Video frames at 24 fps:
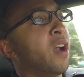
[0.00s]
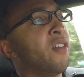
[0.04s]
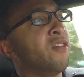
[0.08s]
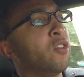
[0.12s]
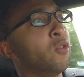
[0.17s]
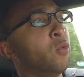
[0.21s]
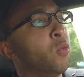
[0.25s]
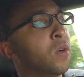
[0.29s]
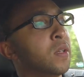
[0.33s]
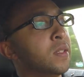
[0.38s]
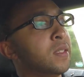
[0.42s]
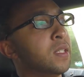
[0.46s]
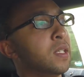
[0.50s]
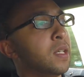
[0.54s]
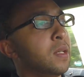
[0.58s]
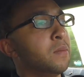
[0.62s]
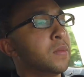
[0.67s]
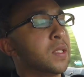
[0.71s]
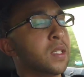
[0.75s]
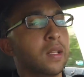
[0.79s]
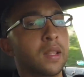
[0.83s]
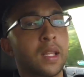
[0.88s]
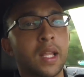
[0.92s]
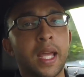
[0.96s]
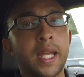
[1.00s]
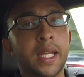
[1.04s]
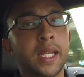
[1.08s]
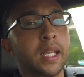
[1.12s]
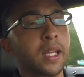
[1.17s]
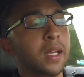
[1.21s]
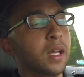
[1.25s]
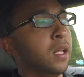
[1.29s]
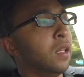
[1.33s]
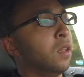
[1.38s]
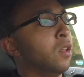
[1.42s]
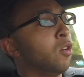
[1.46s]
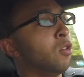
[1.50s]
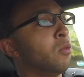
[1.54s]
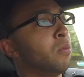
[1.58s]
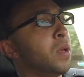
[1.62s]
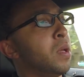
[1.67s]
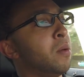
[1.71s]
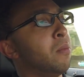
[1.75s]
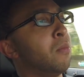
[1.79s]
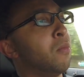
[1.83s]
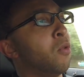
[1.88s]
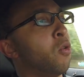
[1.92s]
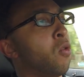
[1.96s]
Everyone seems to like it a little
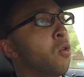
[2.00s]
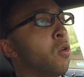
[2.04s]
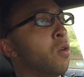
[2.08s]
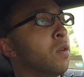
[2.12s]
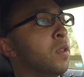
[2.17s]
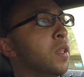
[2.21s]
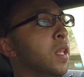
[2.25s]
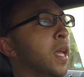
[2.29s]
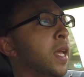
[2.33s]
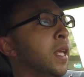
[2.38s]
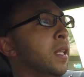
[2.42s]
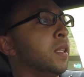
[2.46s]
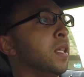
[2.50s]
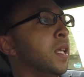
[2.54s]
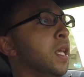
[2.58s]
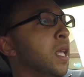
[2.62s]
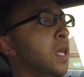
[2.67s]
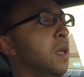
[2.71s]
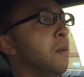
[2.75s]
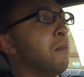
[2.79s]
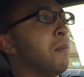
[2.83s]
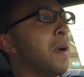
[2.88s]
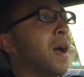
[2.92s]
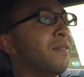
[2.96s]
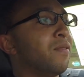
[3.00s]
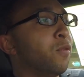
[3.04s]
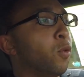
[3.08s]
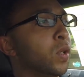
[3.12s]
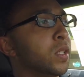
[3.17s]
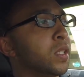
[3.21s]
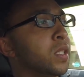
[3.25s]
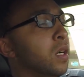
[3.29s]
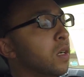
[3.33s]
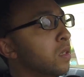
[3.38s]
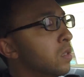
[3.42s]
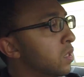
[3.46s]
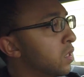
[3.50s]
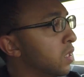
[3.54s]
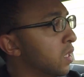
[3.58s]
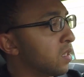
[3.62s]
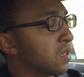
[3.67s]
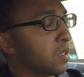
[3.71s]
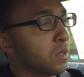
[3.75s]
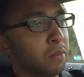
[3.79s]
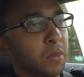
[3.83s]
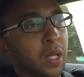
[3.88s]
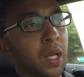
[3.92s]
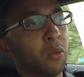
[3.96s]
bit more than the My Ford Touch
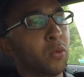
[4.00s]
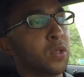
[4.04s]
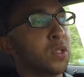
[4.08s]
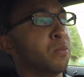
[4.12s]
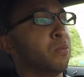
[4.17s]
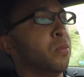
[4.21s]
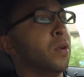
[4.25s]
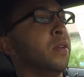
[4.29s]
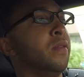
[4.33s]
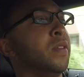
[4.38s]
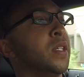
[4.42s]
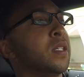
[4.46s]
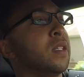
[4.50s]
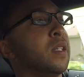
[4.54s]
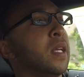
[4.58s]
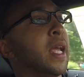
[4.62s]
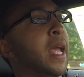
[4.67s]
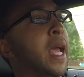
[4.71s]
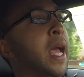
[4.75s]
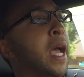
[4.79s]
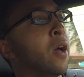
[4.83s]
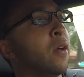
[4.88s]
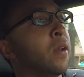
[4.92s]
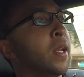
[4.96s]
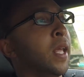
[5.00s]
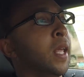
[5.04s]
system that was previously out,